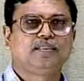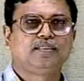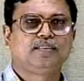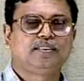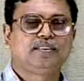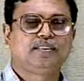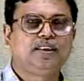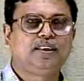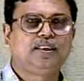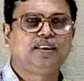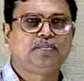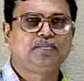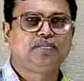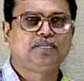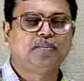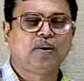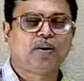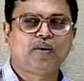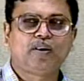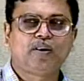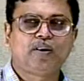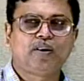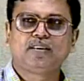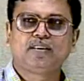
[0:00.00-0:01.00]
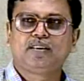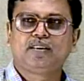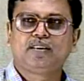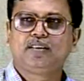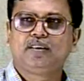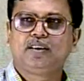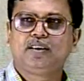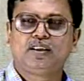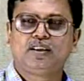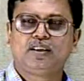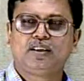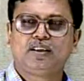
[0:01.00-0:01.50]
the power
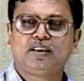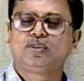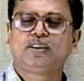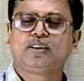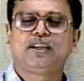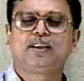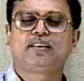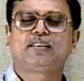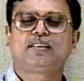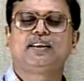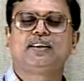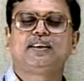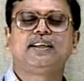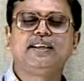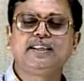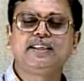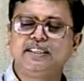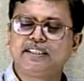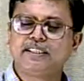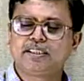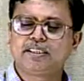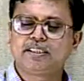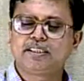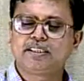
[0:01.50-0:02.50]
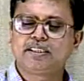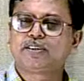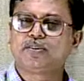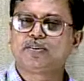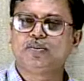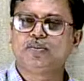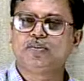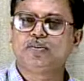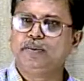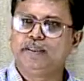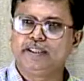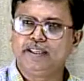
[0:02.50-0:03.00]
uh, so that heat dissipation
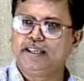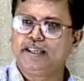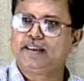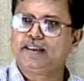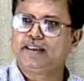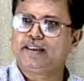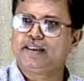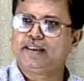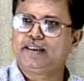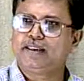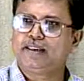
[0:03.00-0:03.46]
will be there